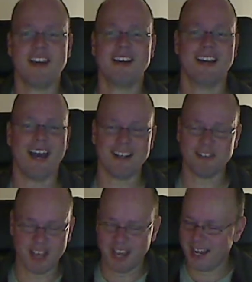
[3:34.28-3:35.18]

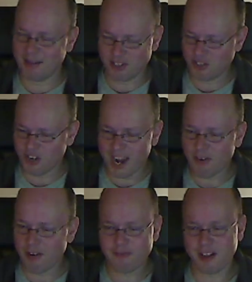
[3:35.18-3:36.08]
I'm not sure
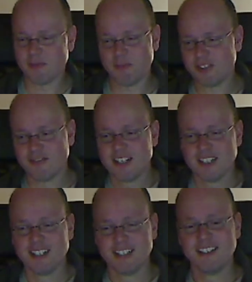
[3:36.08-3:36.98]
how I felt, but
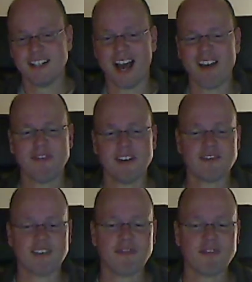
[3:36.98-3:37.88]
I
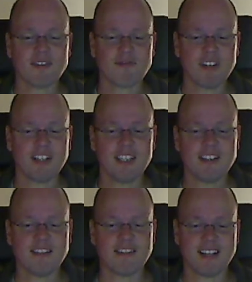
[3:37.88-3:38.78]
felt really
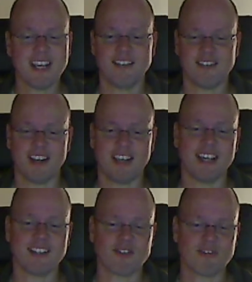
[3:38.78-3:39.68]
tense, I
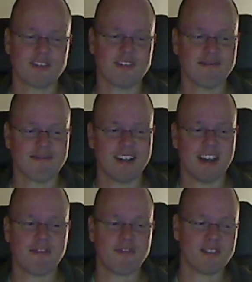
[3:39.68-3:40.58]
guess, or
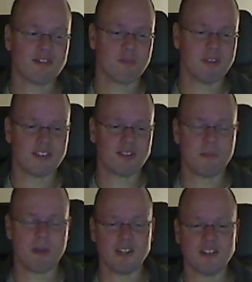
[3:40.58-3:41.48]
I felt some
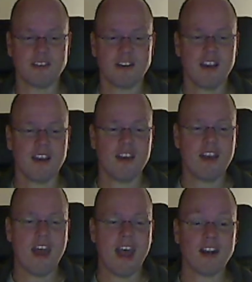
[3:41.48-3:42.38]
anticipation,
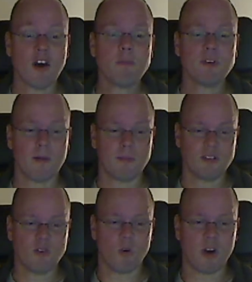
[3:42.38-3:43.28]
and I opened up the
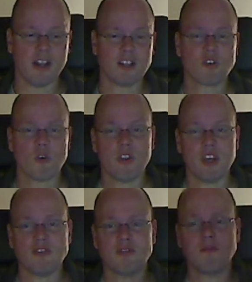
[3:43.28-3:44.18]
door, and I saw
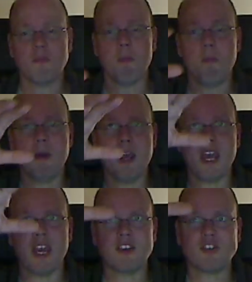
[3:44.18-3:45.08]
this big